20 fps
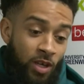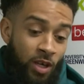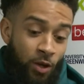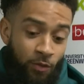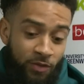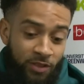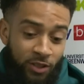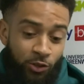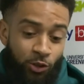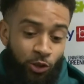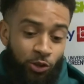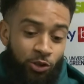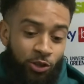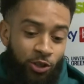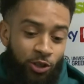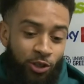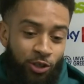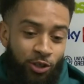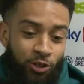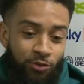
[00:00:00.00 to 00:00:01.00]
Yeah, obviously
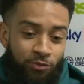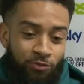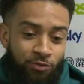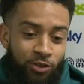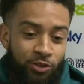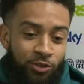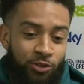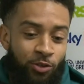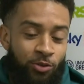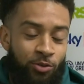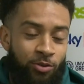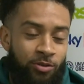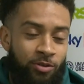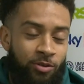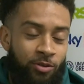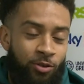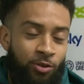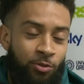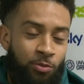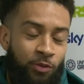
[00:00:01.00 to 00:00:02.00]
not the result
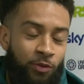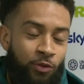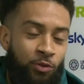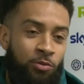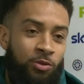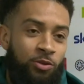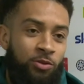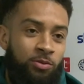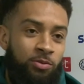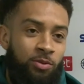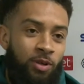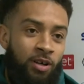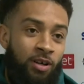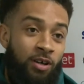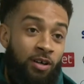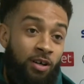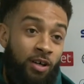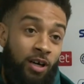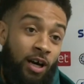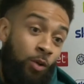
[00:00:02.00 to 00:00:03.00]
or performance
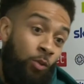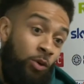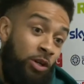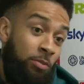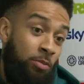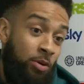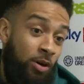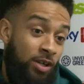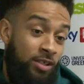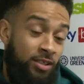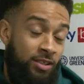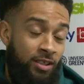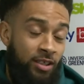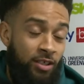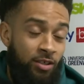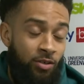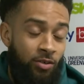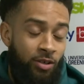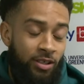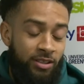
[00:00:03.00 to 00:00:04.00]
I wanted
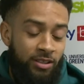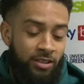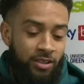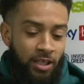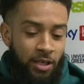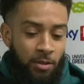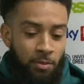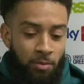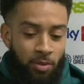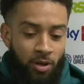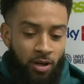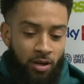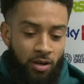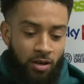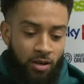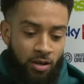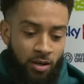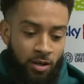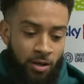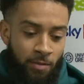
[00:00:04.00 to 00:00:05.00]
personally or as a team,
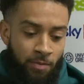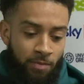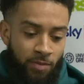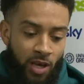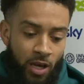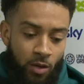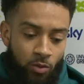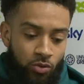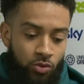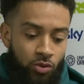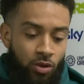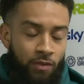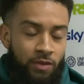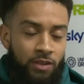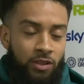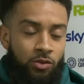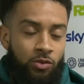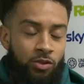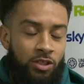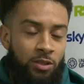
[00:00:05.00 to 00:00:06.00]
but it was
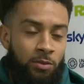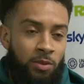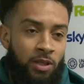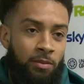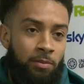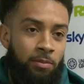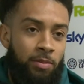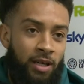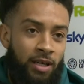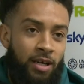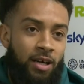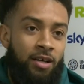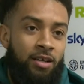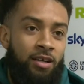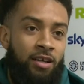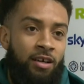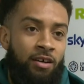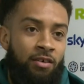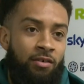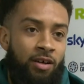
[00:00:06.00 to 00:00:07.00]
obviously good to be back
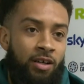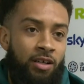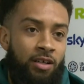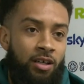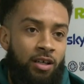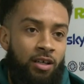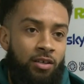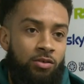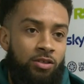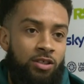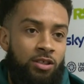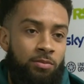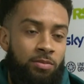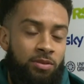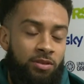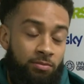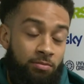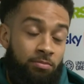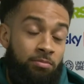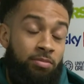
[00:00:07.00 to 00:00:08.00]
out there and good to
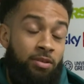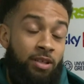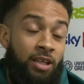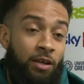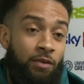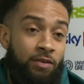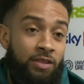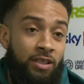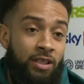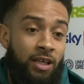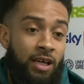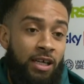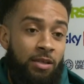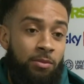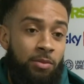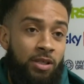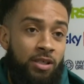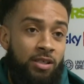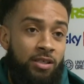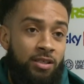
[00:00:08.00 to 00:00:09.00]
play obviously
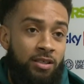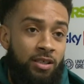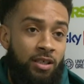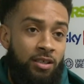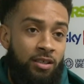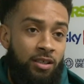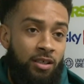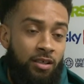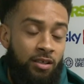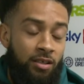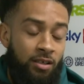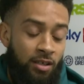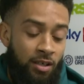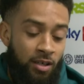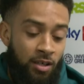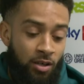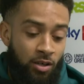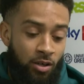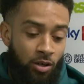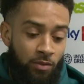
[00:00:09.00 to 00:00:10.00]
90 minutes, and
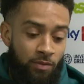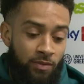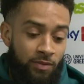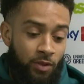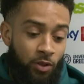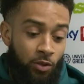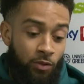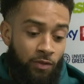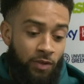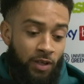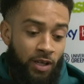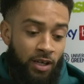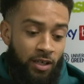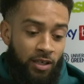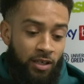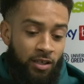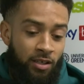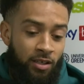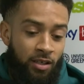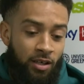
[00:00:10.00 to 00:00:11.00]
hopefully I
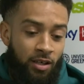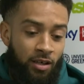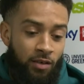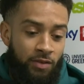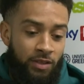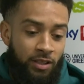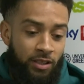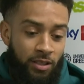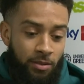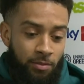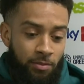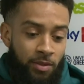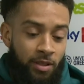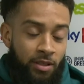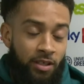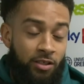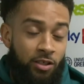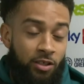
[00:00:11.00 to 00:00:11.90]
can obviously